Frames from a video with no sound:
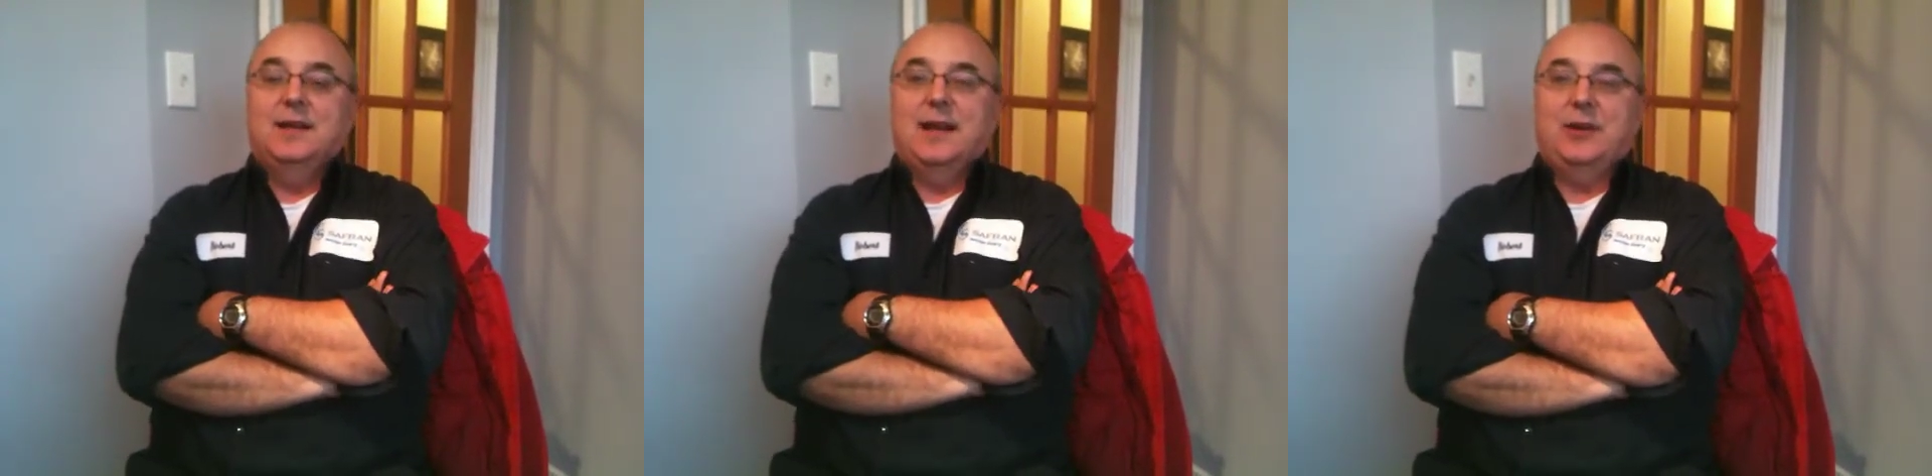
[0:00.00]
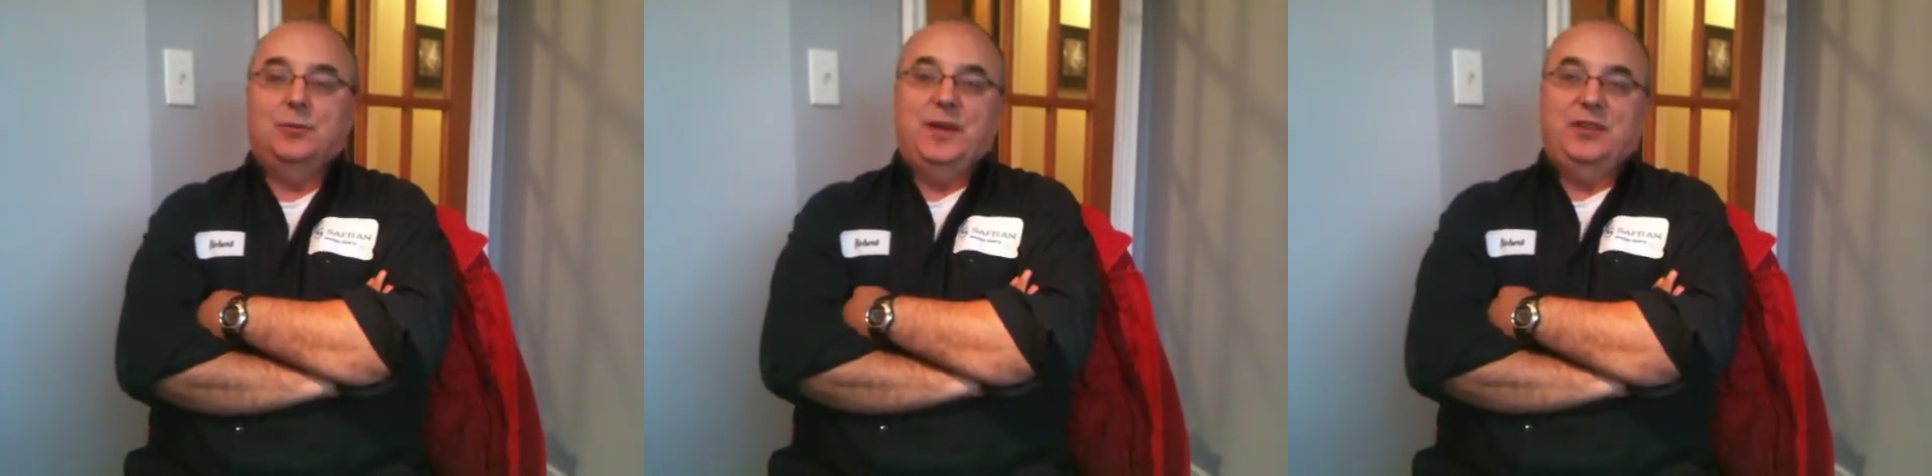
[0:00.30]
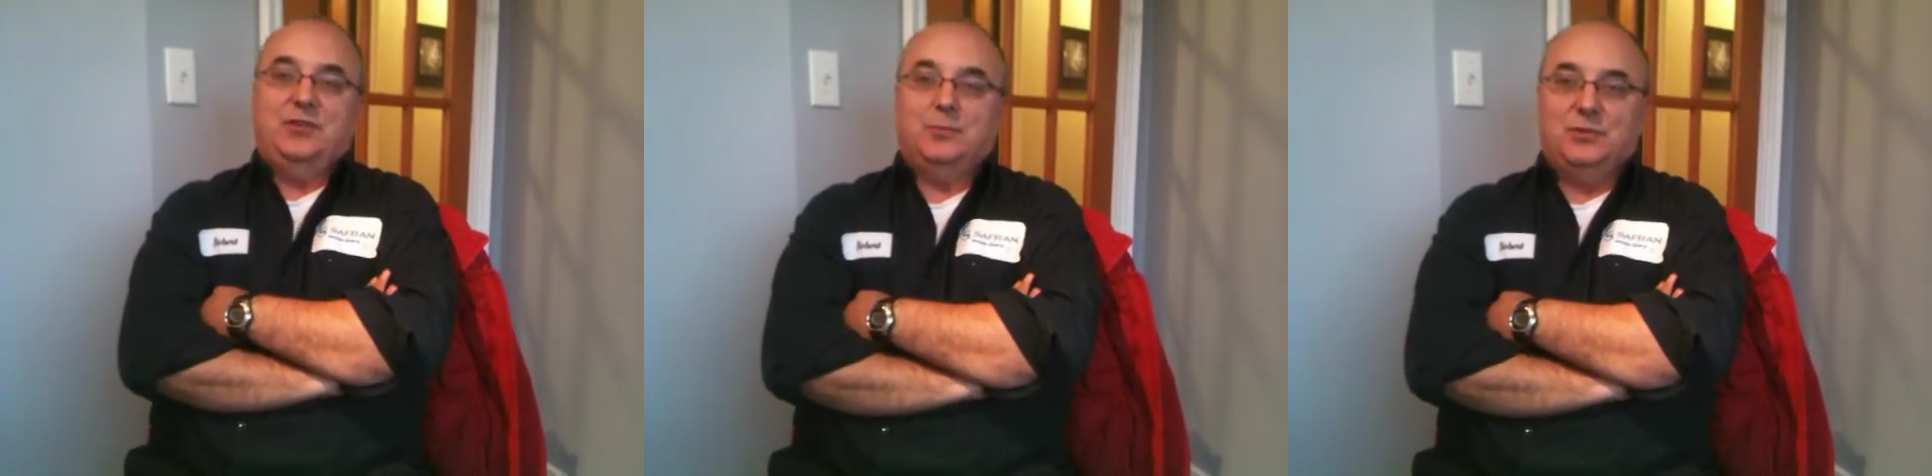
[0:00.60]
how
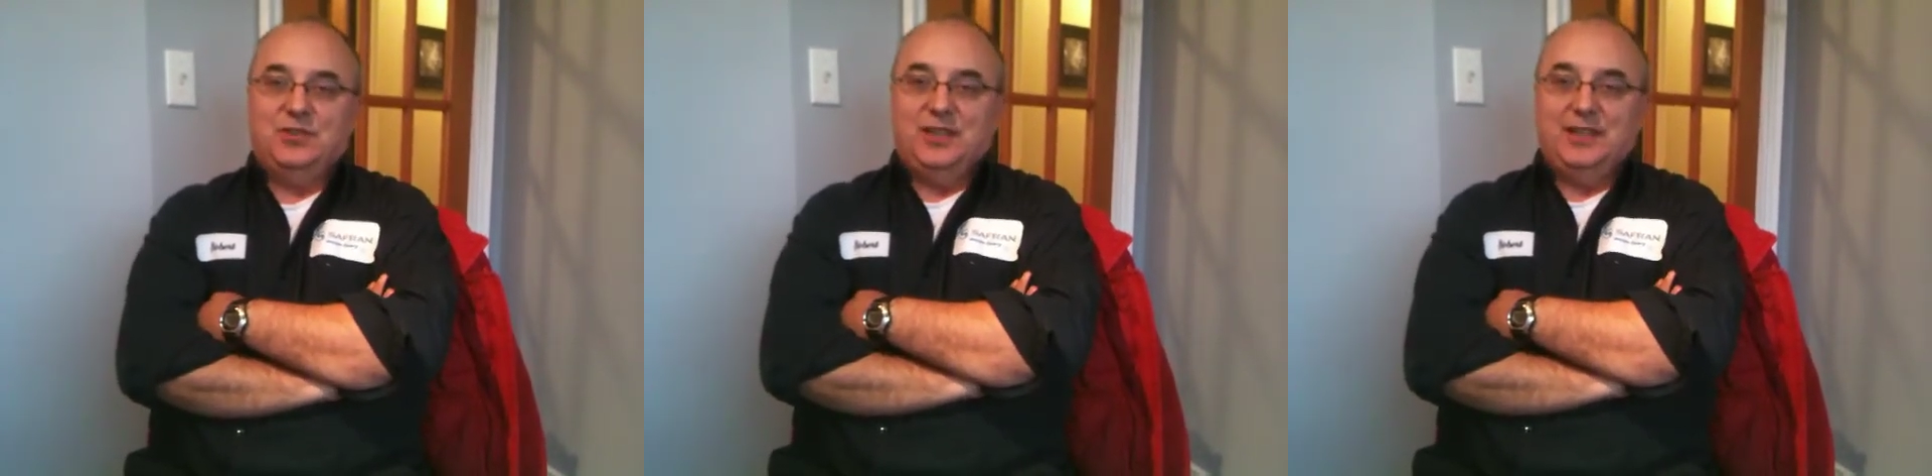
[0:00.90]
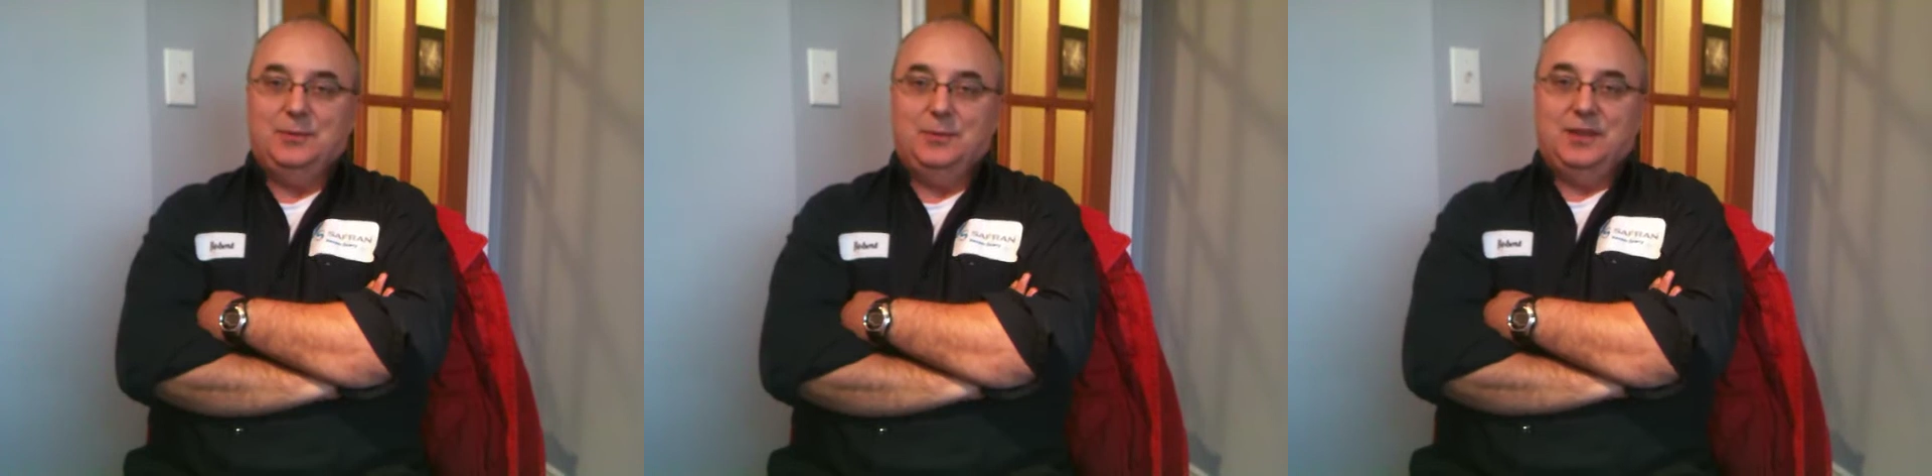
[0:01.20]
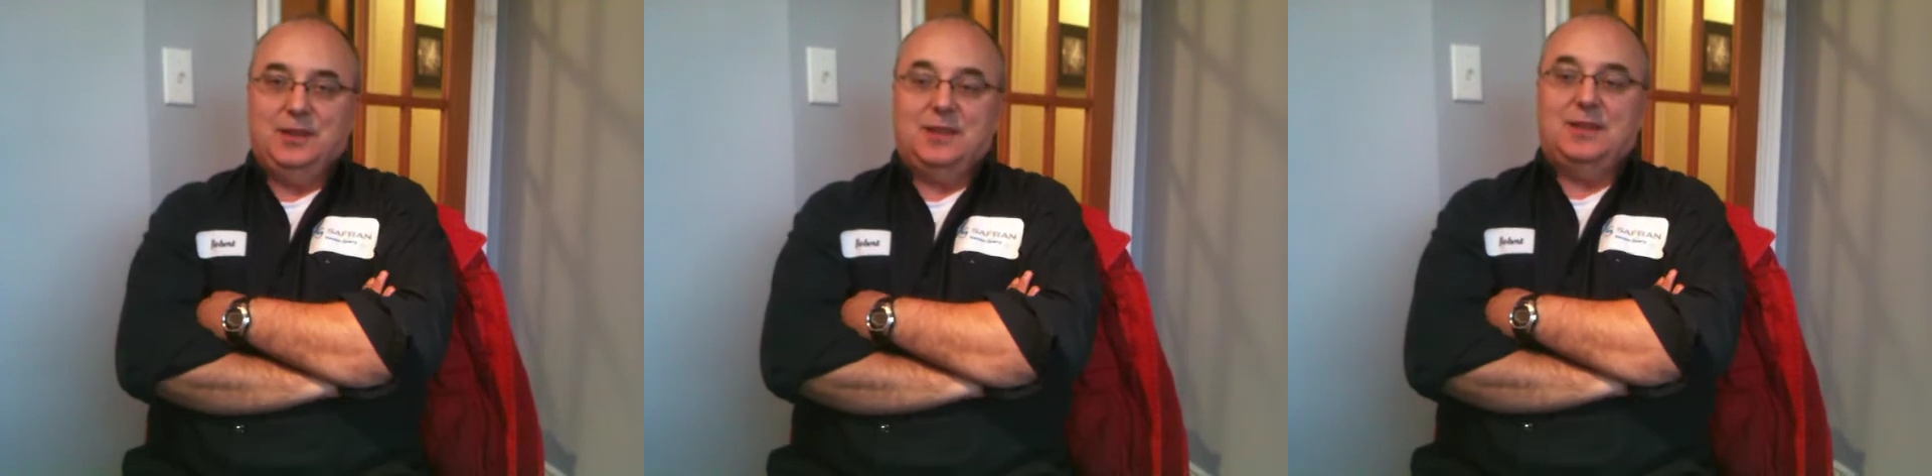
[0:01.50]
best to proceed
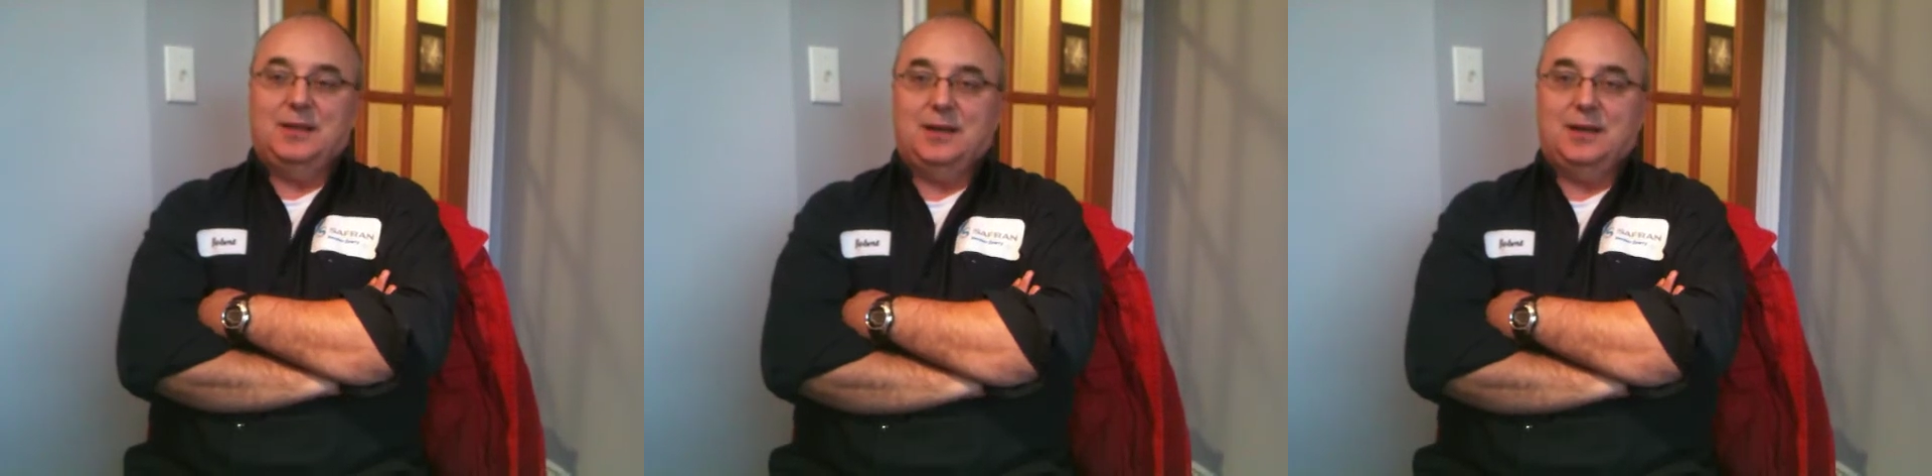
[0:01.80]
with